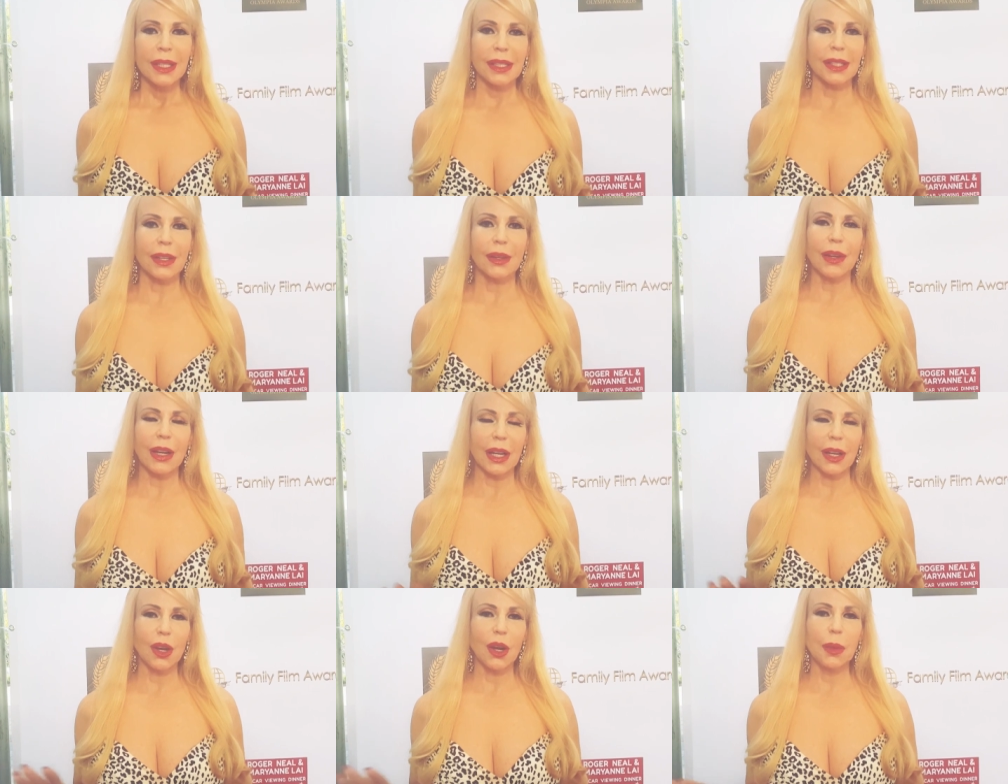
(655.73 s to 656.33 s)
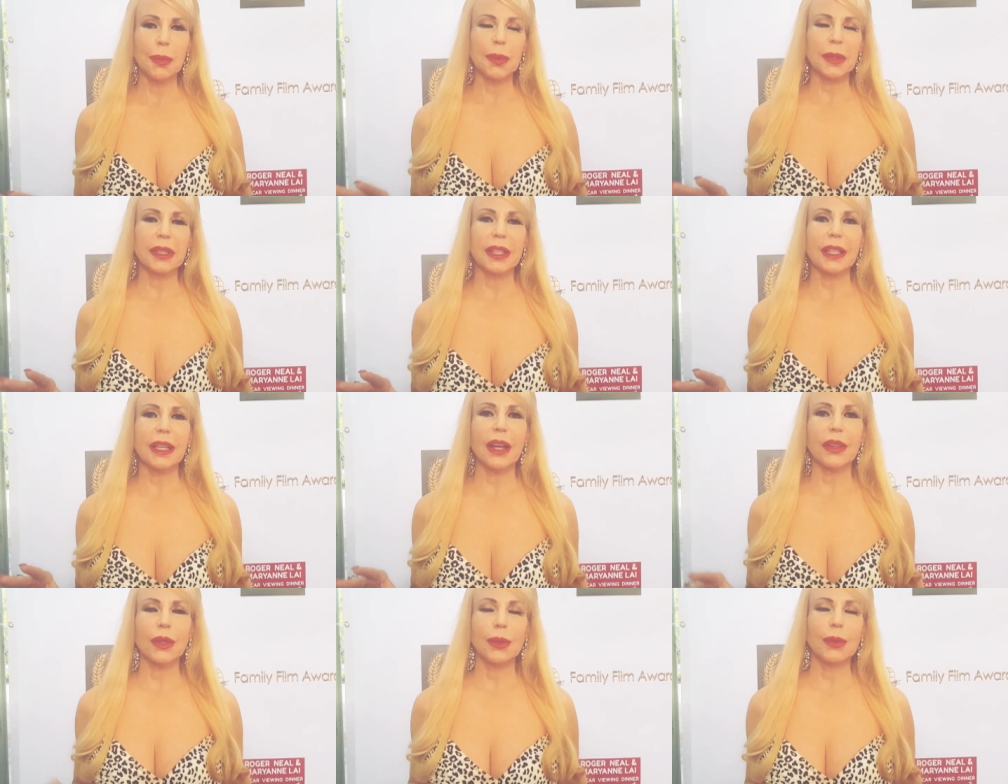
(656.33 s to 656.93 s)
So I opened
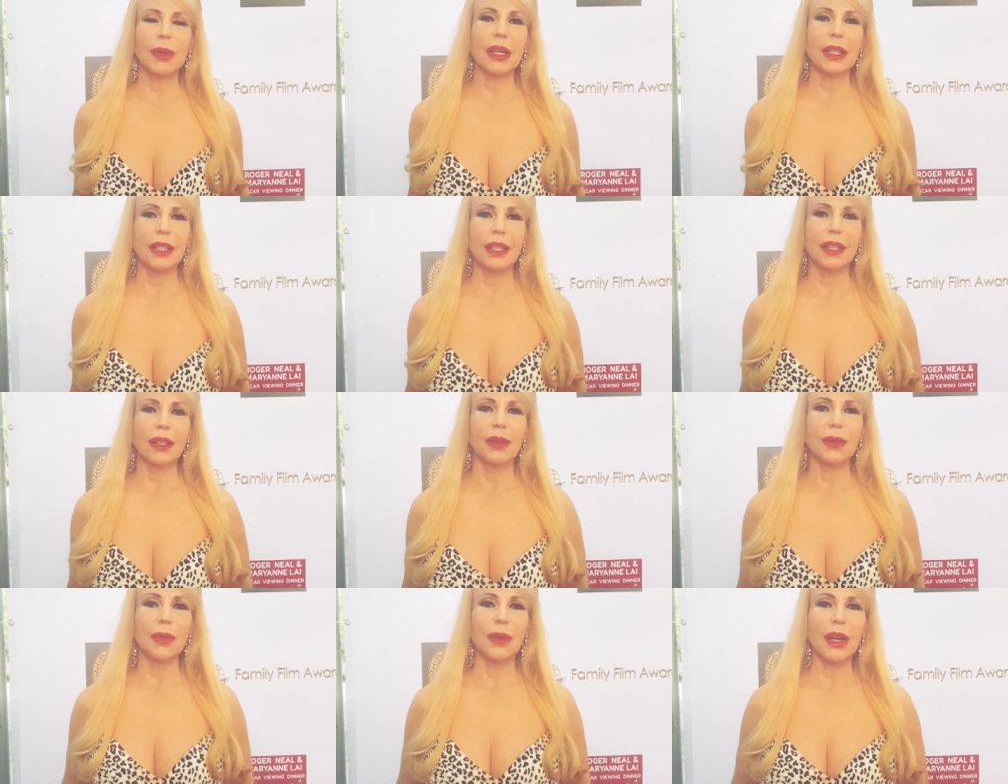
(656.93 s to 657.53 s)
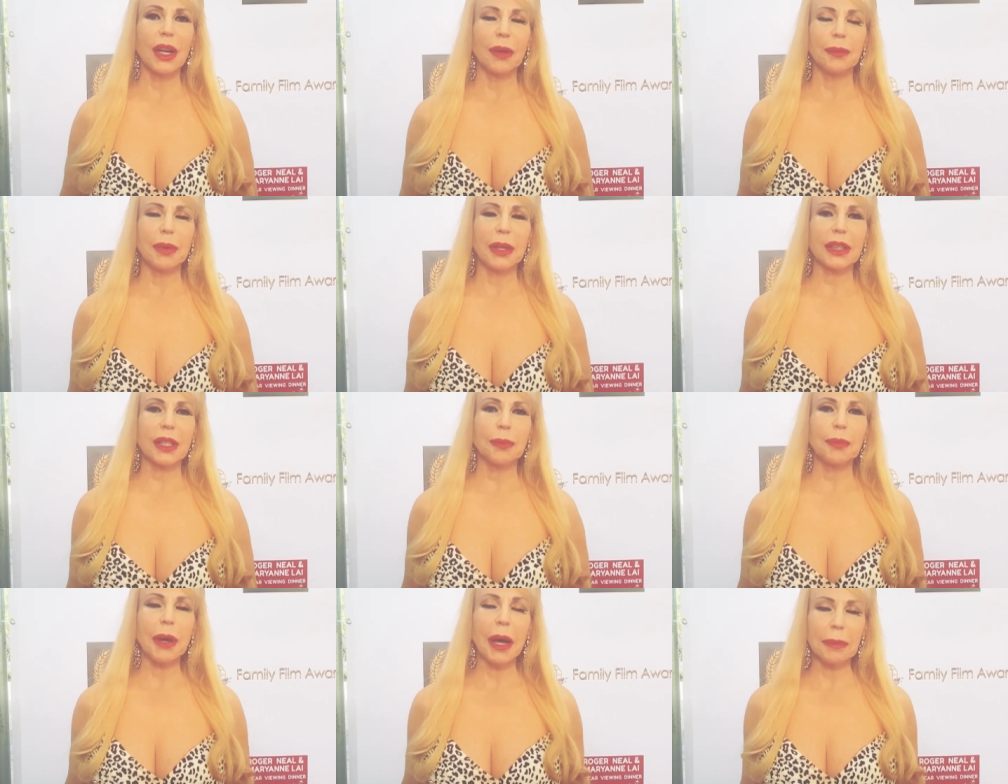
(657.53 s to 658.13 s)
the other one,
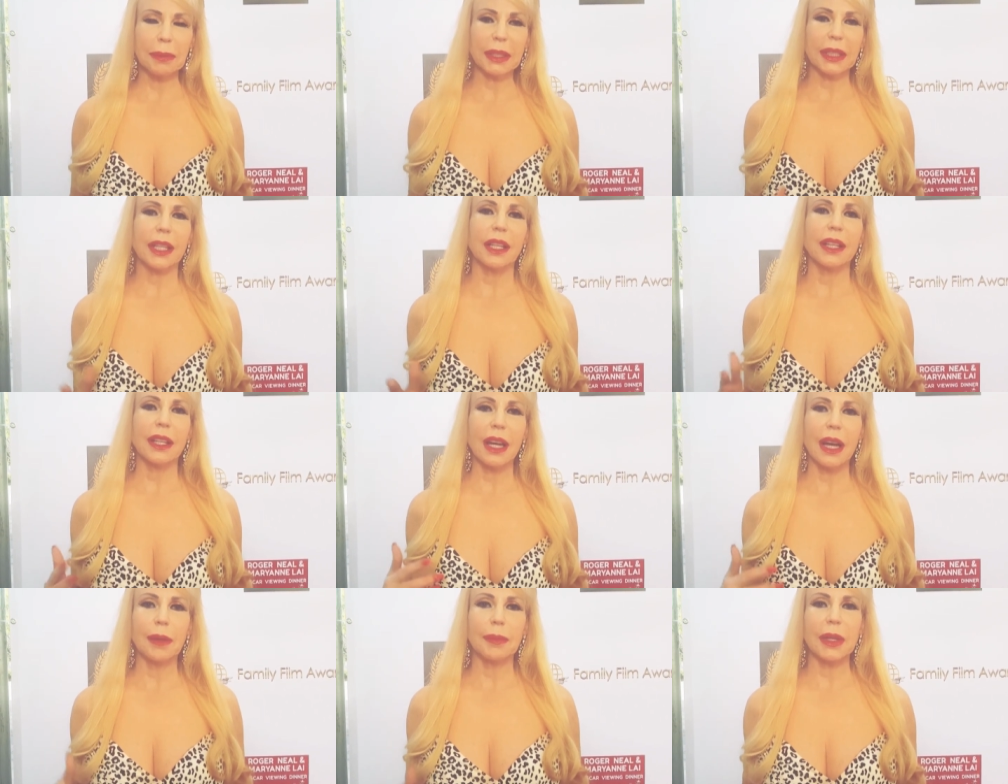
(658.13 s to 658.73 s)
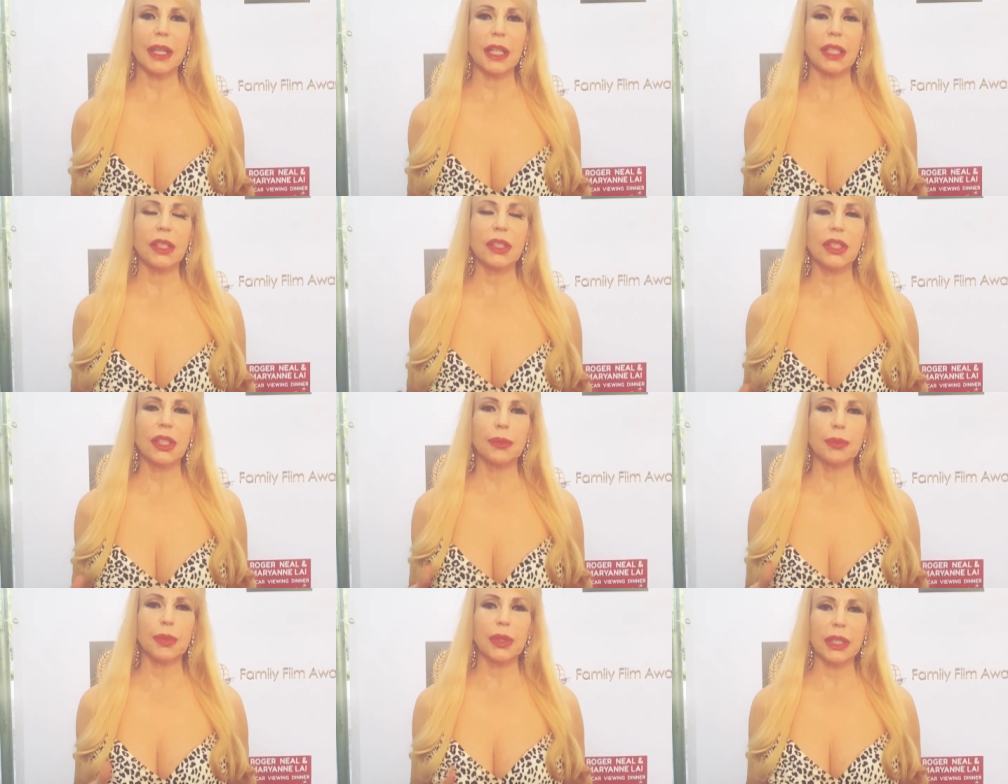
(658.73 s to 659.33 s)
but the public can come in
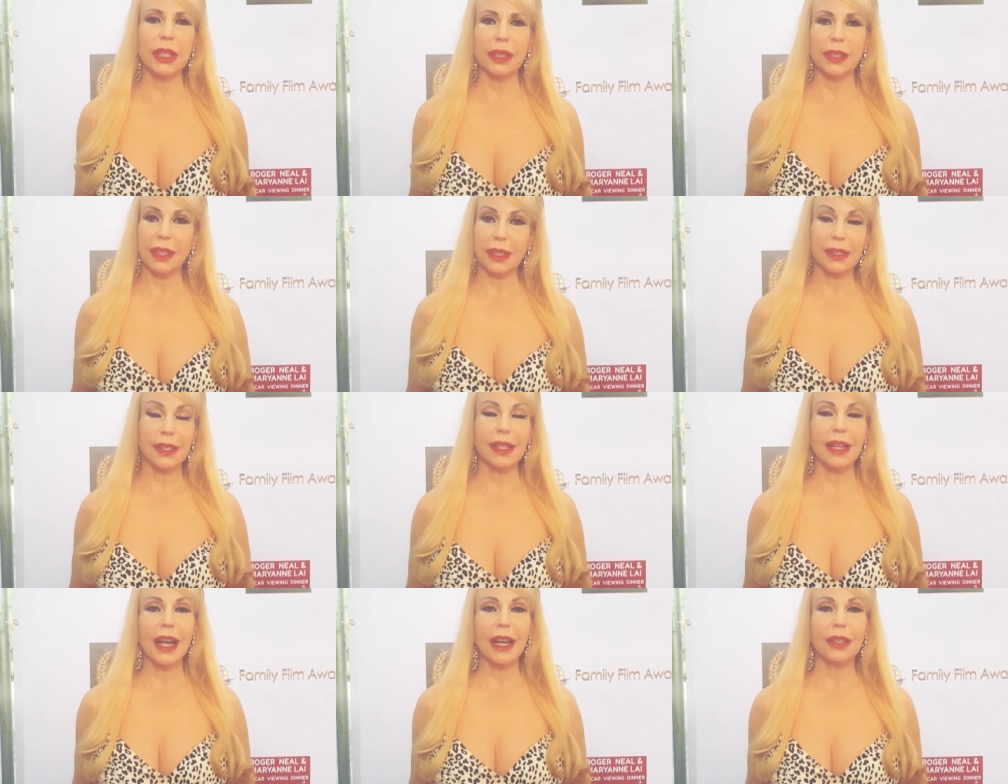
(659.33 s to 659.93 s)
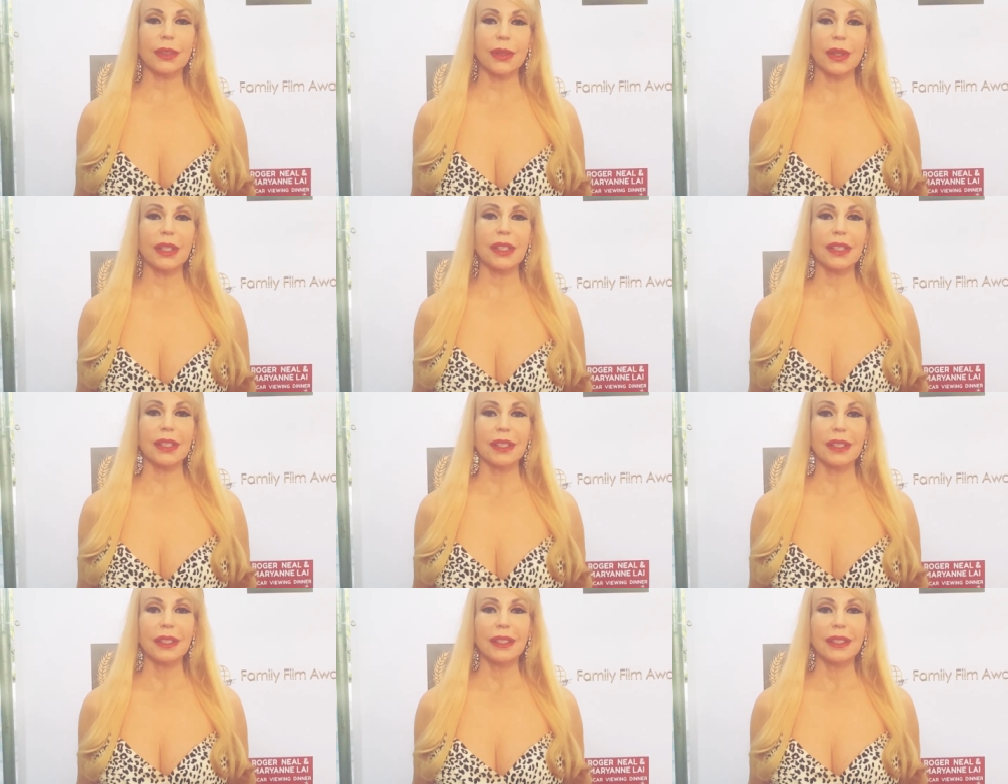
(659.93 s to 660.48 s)
to Brenda Dickson, actress.